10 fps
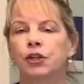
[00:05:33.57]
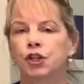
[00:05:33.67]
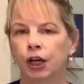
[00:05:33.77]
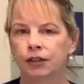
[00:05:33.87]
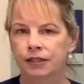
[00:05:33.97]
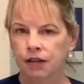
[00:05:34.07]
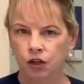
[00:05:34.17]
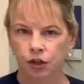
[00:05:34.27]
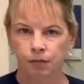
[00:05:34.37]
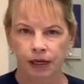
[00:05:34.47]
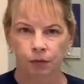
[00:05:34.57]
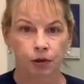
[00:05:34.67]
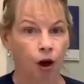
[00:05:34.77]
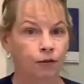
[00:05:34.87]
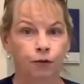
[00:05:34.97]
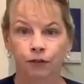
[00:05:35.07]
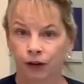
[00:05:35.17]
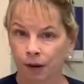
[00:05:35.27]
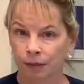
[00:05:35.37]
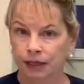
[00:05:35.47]
a shared discussion meeting with all four
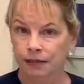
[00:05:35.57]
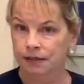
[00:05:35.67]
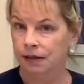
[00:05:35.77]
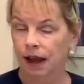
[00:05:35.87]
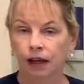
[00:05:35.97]
families and say,